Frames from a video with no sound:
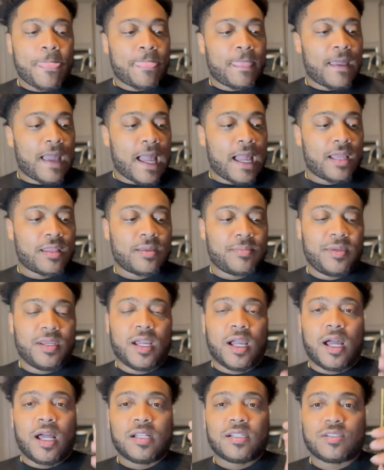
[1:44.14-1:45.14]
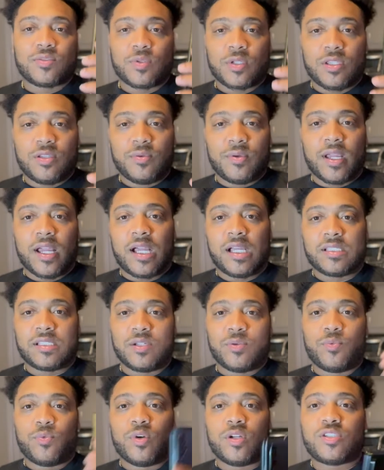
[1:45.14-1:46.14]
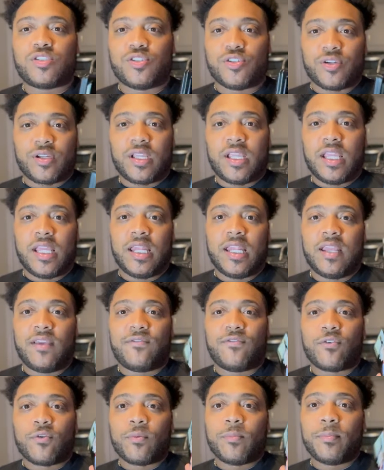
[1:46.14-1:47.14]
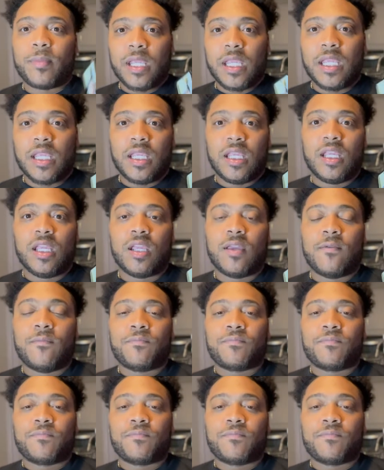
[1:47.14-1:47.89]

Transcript: I have to be honest with you guys and what you're getting. For me,